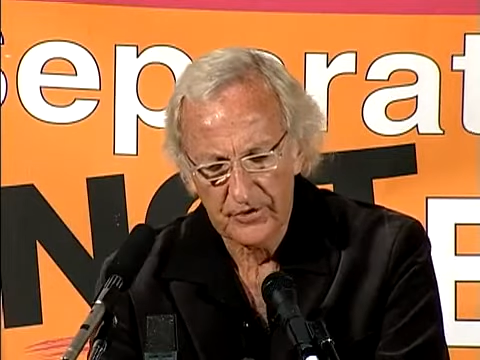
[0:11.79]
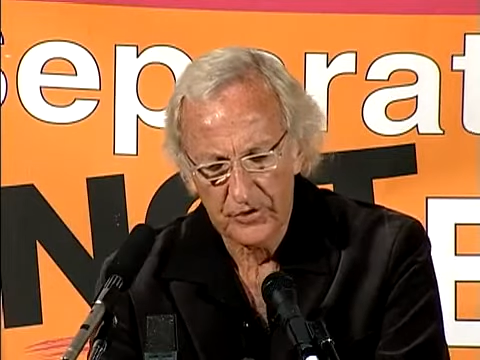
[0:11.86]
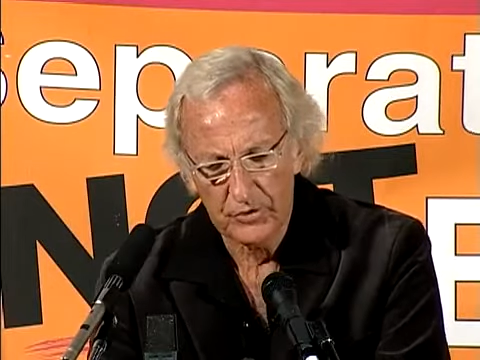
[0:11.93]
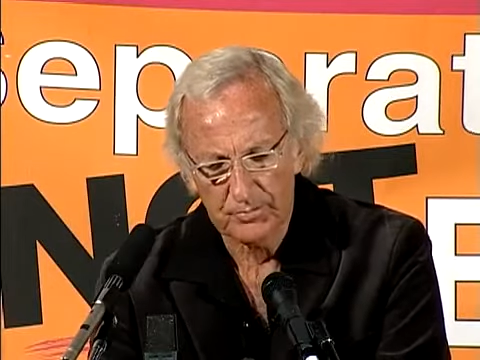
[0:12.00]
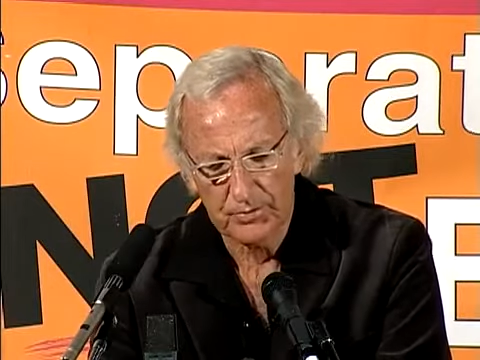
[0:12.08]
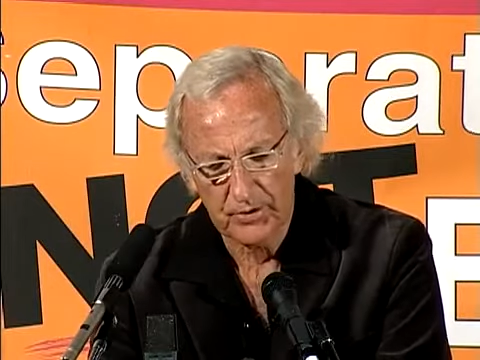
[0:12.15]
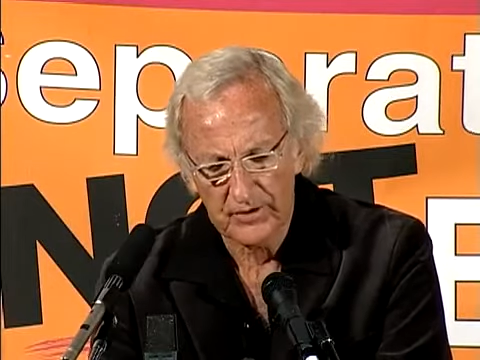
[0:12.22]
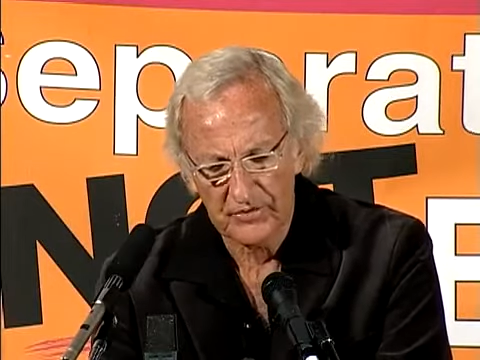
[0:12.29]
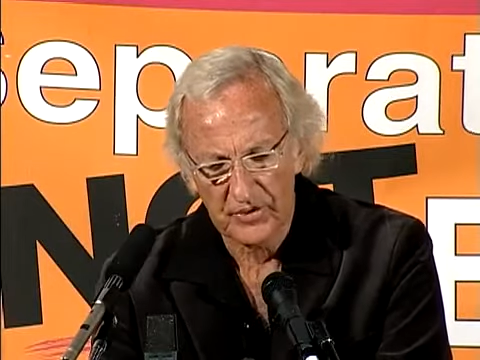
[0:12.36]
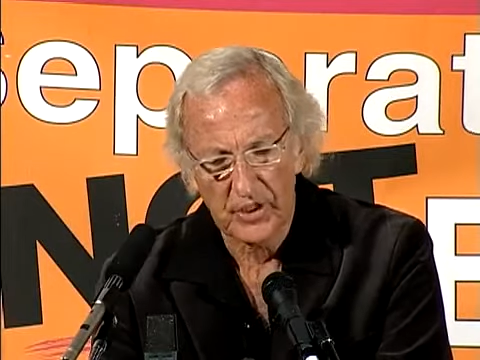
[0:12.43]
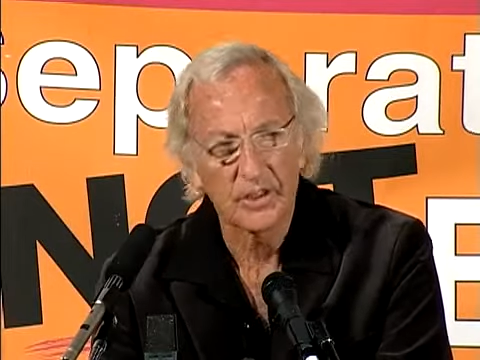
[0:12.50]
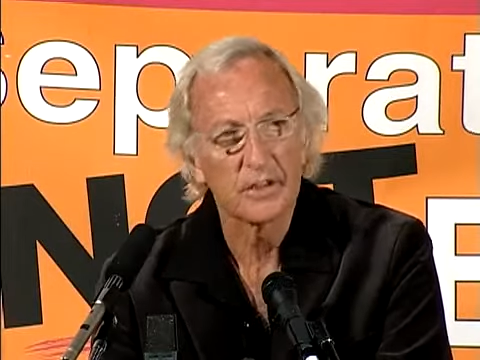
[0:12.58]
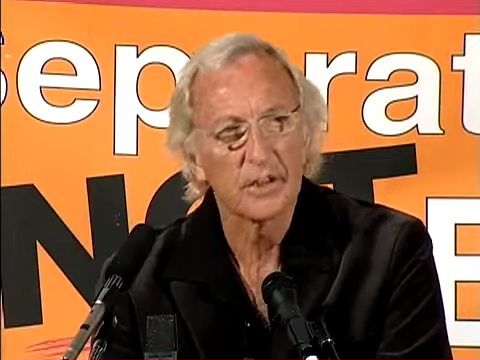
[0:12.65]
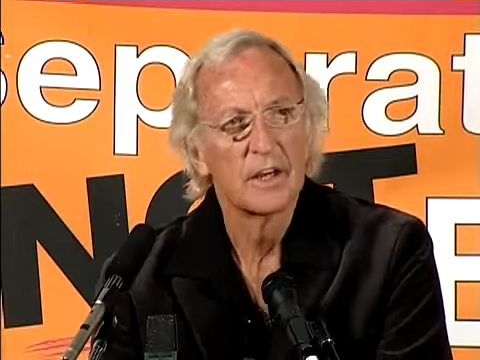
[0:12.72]
the new
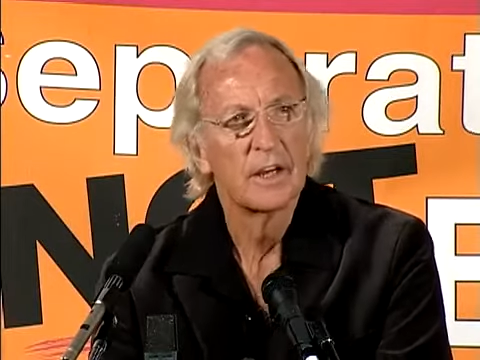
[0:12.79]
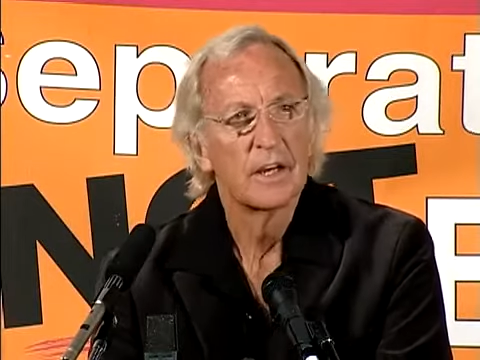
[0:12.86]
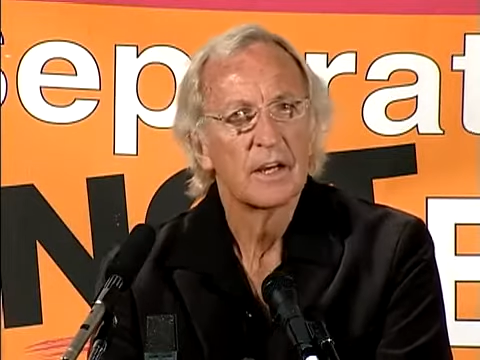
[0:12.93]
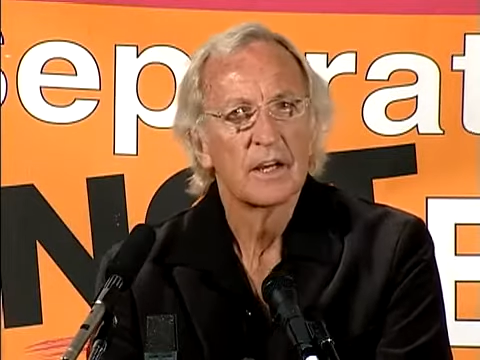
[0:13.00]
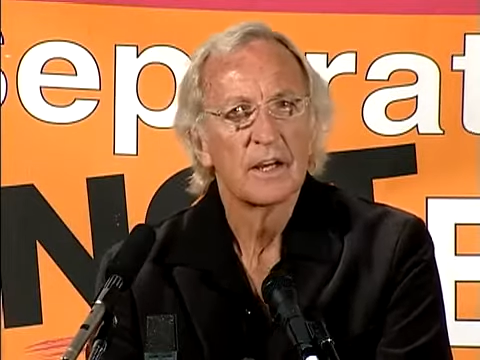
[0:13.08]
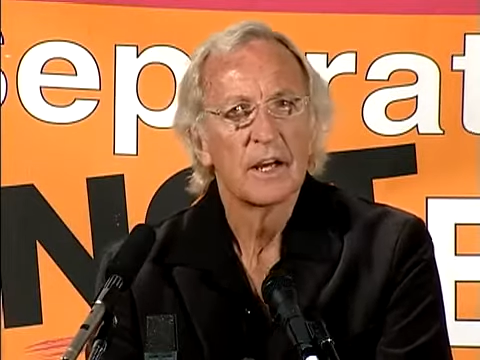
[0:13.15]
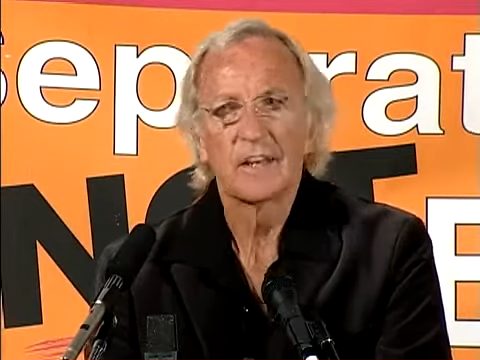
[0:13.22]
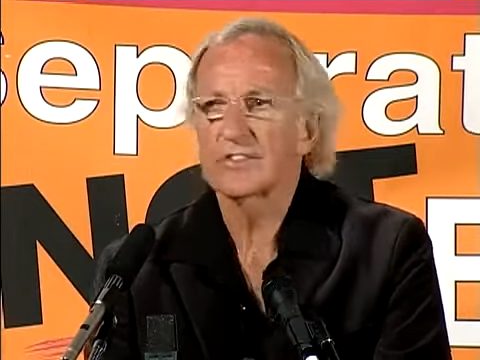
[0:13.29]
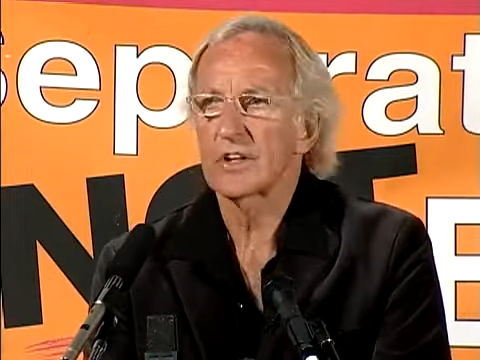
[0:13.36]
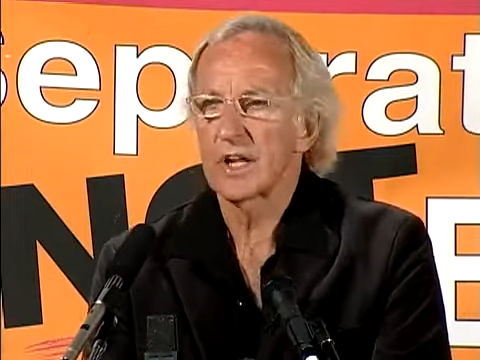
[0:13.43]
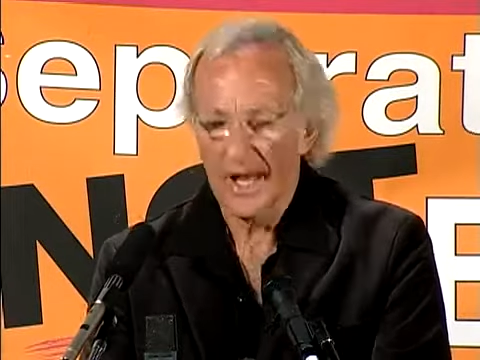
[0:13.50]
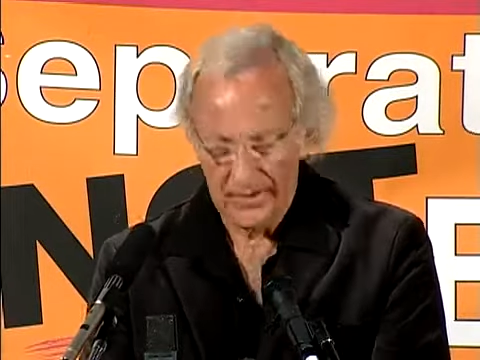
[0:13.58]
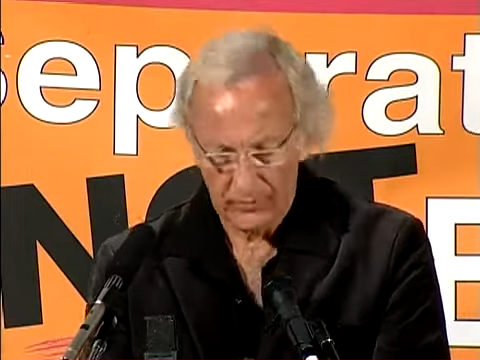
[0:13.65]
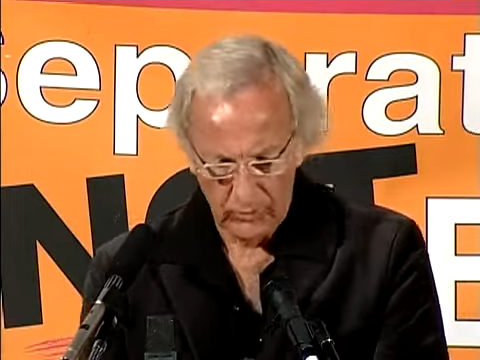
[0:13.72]
president as
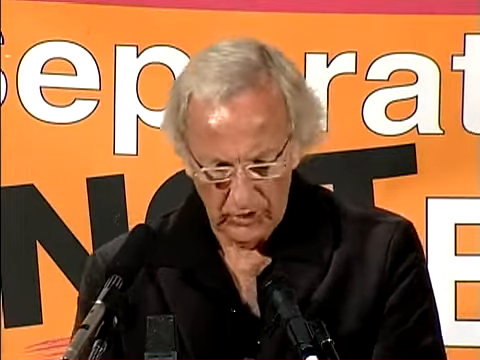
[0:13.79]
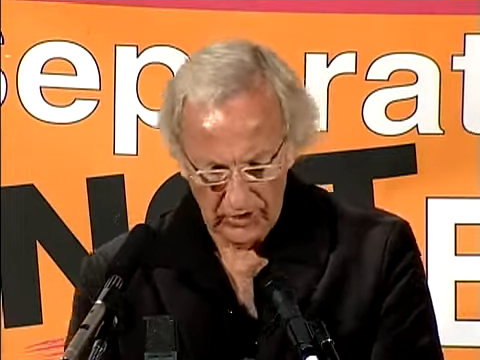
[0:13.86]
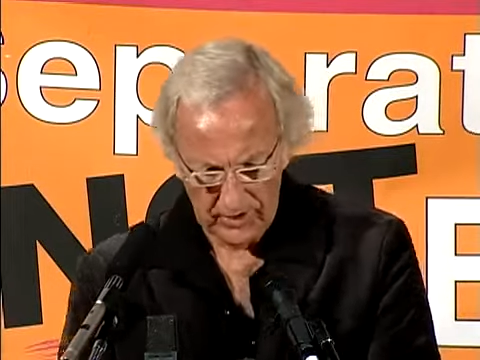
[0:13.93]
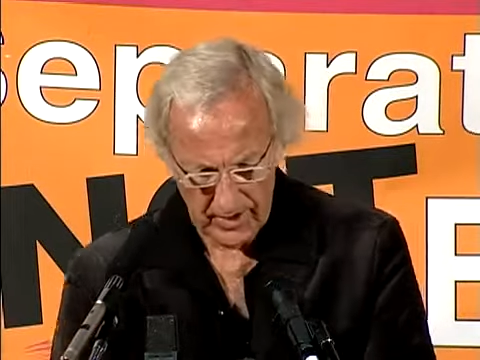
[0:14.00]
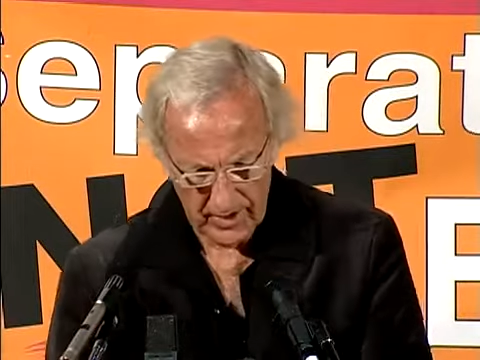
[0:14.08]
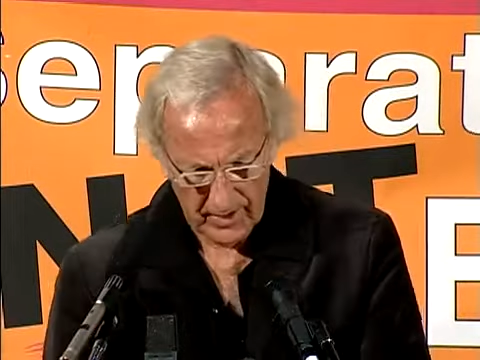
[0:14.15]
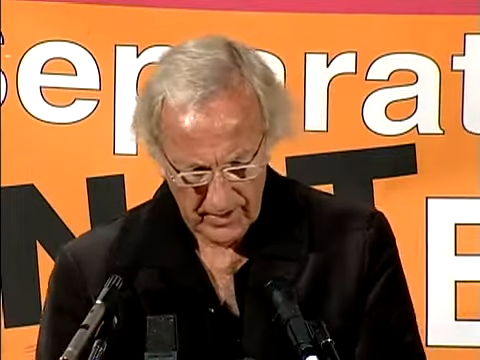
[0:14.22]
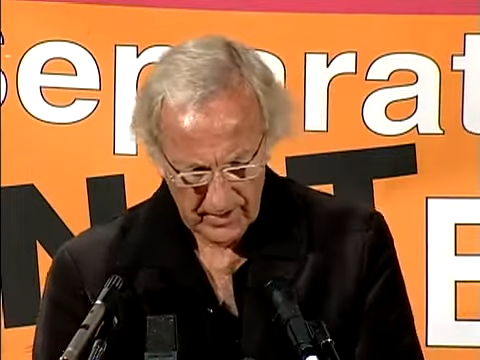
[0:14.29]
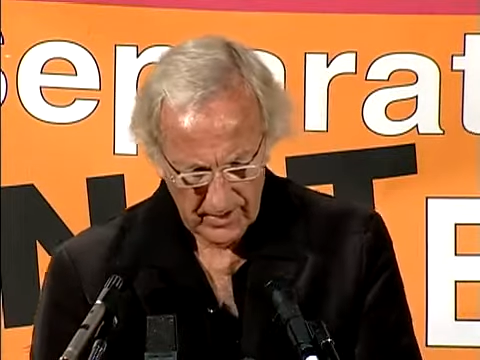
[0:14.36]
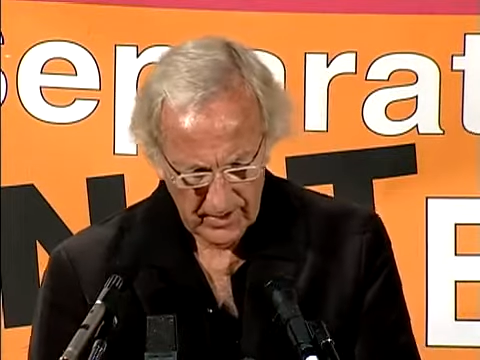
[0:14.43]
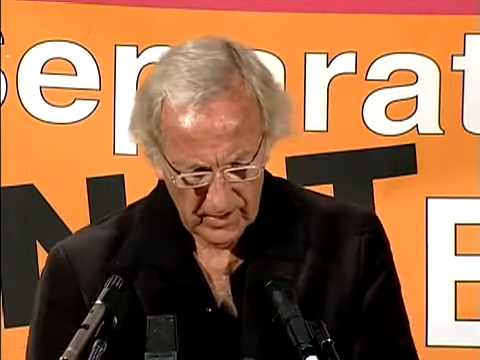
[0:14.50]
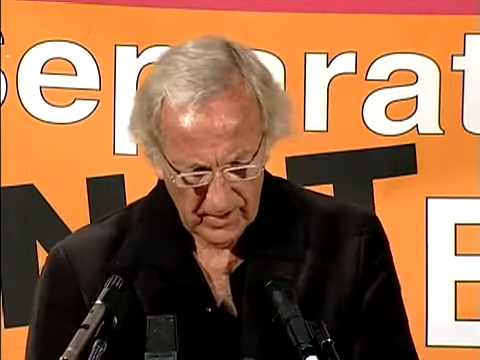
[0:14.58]
a light worker